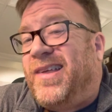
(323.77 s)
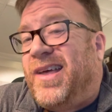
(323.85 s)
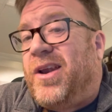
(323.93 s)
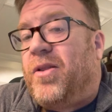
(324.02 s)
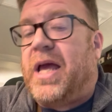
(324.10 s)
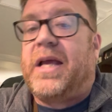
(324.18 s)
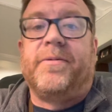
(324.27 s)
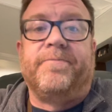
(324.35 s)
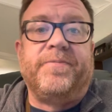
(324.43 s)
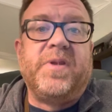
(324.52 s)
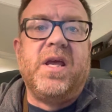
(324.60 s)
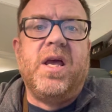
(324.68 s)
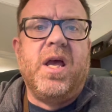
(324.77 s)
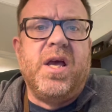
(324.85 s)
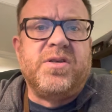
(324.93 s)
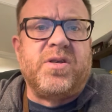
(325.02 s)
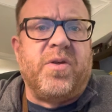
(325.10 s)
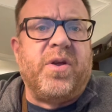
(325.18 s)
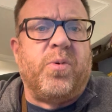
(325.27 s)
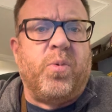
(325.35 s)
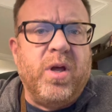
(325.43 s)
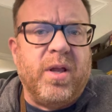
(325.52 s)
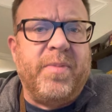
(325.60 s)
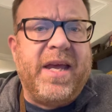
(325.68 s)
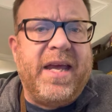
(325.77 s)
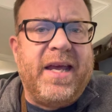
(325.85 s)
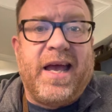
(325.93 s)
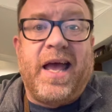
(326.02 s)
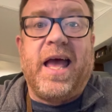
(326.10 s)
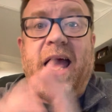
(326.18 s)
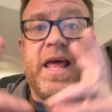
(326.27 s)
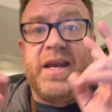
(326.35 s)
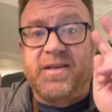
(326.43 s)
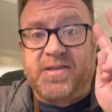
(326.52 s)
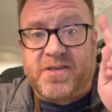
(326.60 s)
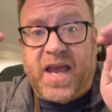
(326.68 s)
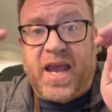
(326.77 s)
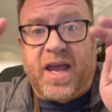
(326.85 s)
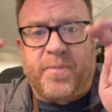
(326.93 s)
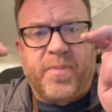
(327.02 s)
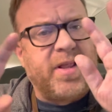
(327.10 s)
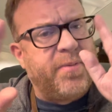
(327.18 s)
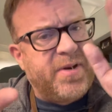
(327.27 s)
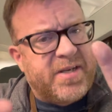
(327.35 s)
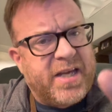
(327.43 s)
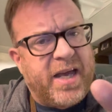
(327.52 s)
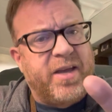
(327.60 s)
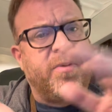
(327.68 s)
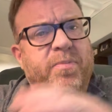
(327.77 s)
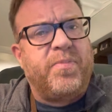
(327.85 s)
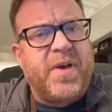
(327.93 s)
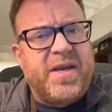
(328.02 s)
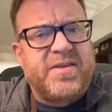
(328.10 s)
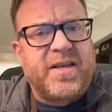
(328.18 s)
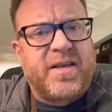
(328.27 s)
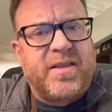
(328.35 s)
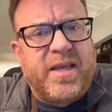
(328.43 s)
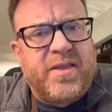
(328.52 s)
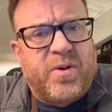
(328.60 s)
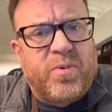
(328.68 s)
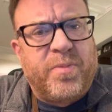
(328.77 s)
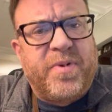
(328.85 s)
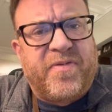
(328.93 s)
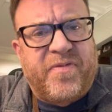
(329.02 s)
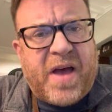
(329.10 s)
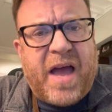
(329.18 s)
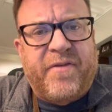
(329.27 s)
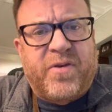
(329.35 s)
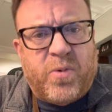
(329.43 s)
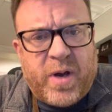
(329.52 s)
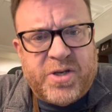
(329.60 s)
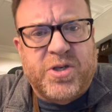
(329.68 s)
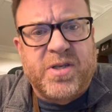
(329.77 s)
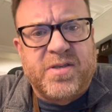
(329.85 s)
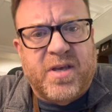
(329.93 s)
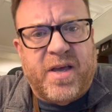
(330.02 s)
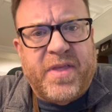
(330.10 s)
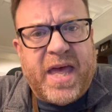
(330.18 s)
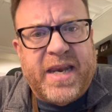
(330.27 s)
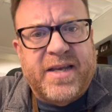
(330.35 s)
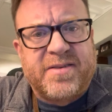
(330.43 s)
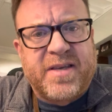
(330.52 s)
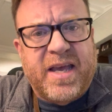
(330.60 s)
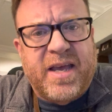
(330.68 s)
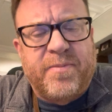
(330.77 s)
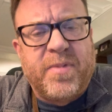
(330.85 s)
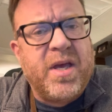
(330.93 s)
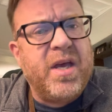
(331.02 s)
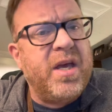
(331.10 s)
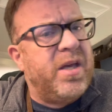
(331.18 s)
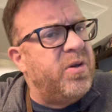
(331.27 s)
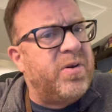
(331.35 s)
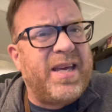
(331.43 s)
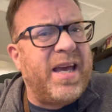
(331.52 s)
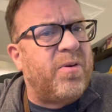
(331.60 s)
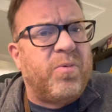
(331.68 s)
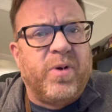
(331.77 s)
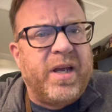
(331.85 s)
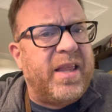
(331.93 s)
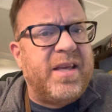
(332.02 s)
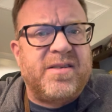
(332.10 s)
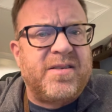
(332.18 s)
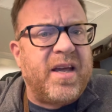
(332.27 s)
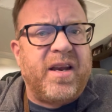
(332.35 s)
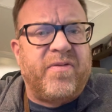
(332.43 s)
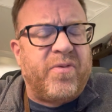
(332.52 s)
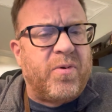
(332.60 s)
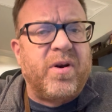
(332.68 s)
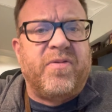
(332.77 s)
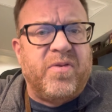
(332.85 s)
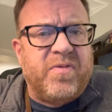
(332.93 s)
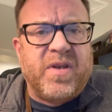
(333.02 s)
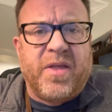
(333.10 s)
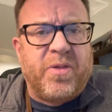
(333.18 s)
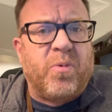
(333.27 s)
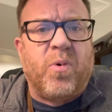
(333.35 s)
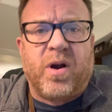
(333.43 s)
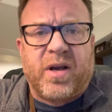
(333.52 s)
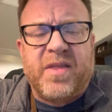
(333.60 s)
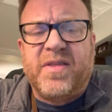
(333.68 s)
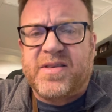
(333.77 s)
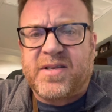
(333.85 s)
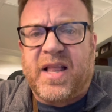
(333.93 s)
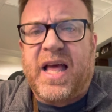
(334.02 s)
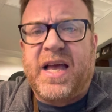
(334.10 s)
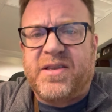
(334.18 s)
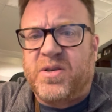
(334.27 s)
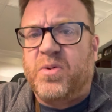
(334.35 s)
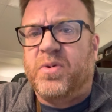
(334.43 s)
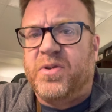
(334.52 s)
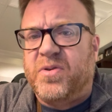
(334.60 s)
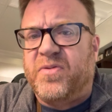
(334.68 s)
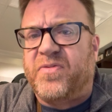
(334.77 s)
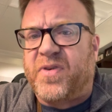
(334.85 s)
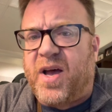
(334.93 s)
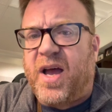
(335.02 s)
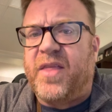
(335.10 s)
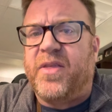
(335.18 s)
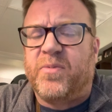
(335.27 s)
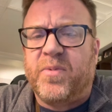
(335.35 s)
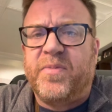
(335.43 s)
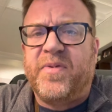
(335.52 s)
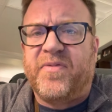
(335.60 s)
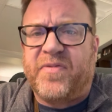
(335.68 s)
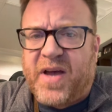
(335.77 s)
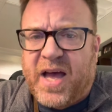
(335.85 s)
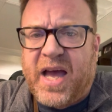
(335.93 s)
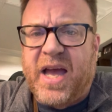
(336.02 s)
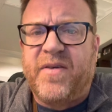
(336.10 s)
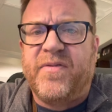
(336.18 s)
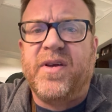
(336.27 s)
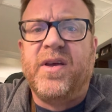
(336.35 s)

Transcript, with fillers: I don't like them. So there will be an exam, but let me tell you, basically, there will be five questions on that exam. You can't really study for it. If you've done the work in this class, you will do fine. There will be five